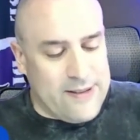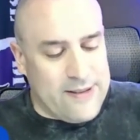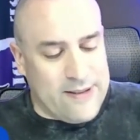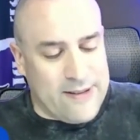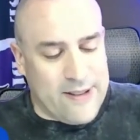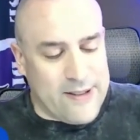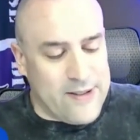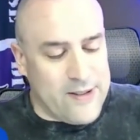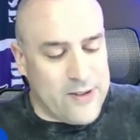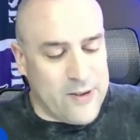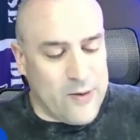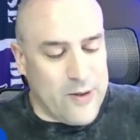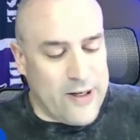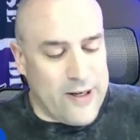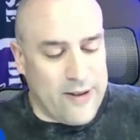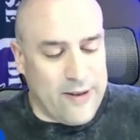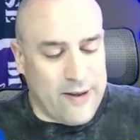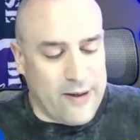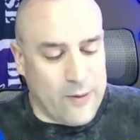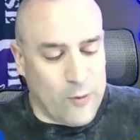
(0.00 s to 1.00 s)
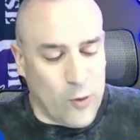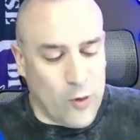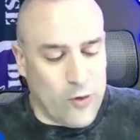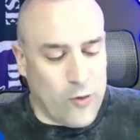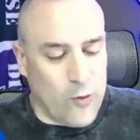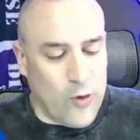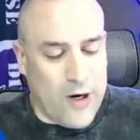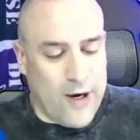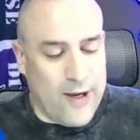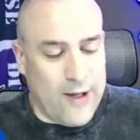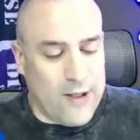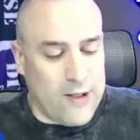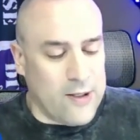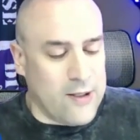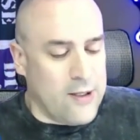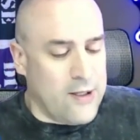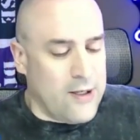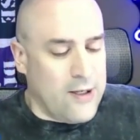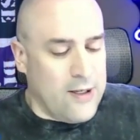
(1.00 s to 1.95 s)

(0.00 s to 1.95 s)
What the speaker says: didn't do anything worthwhile.